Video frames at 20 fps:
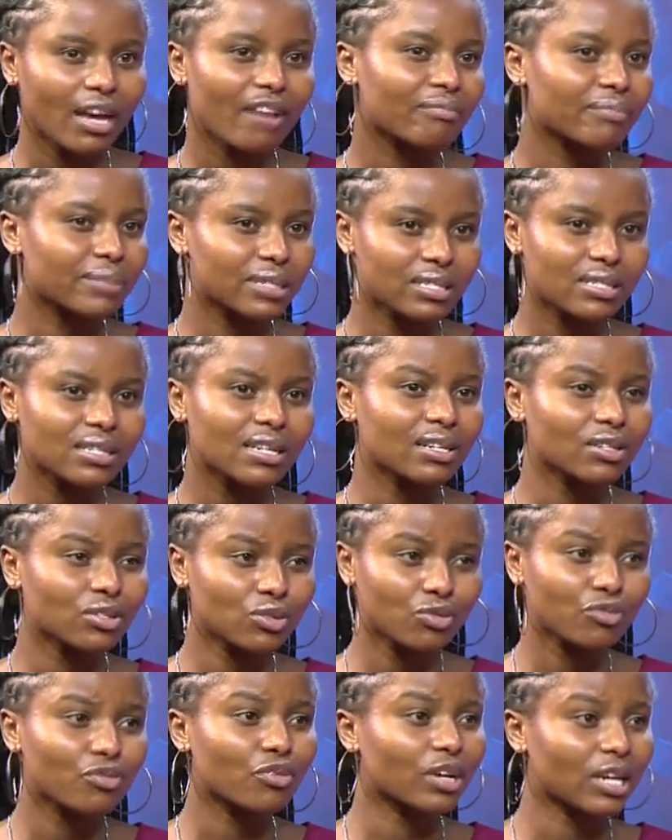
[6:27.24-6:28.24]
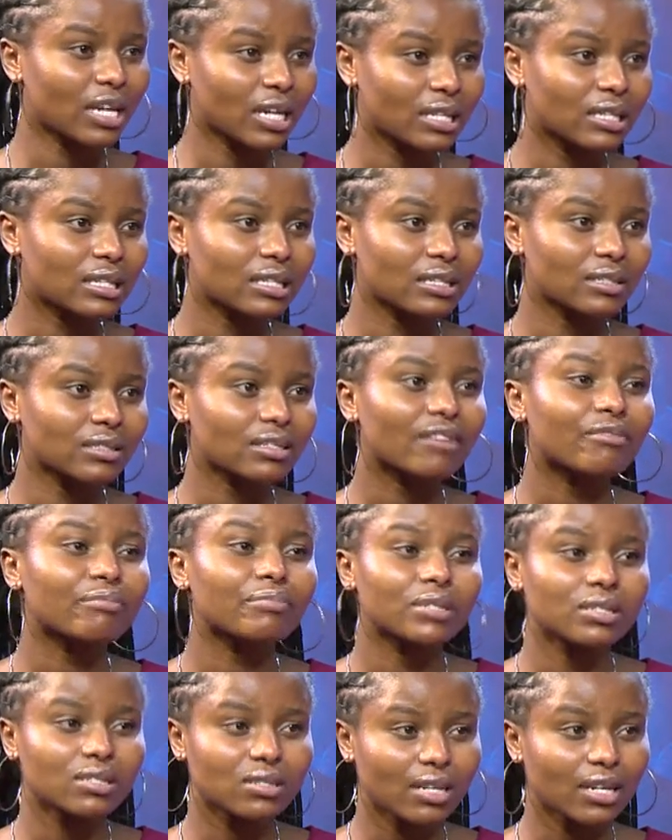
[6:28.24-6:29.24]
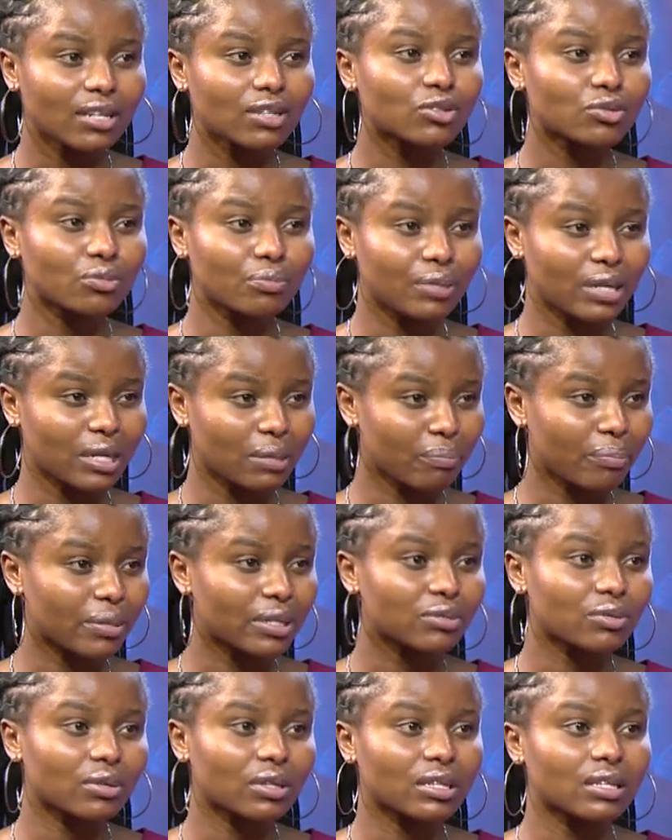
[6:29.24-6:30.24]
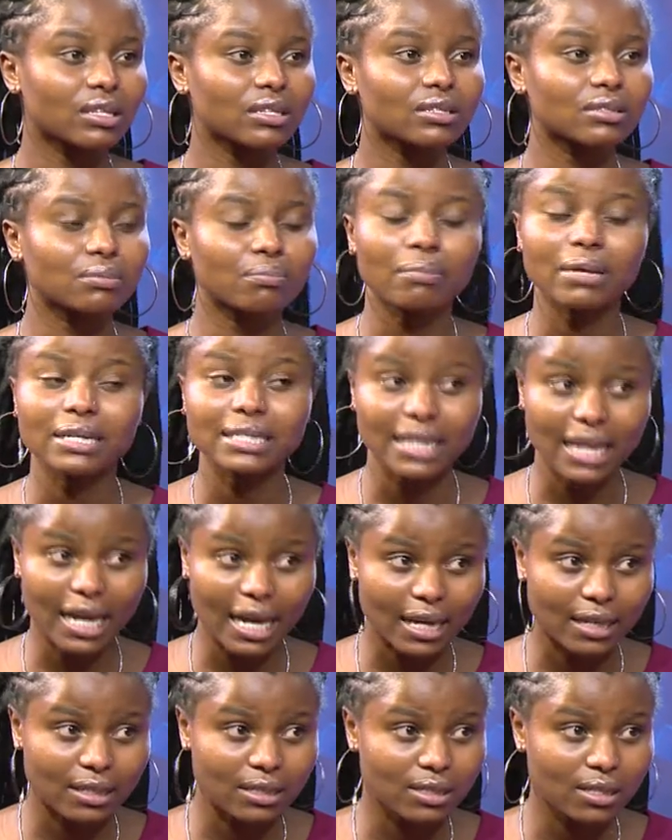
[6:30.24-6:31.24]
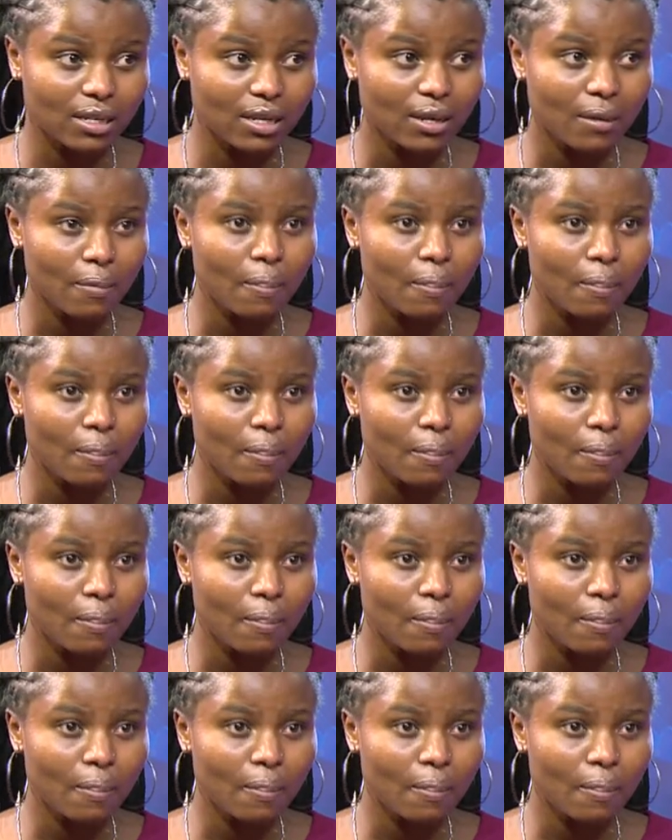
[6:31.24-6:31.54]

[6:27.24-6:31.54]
I've been trying to forget this, I've been trying to get this with this, but I can't.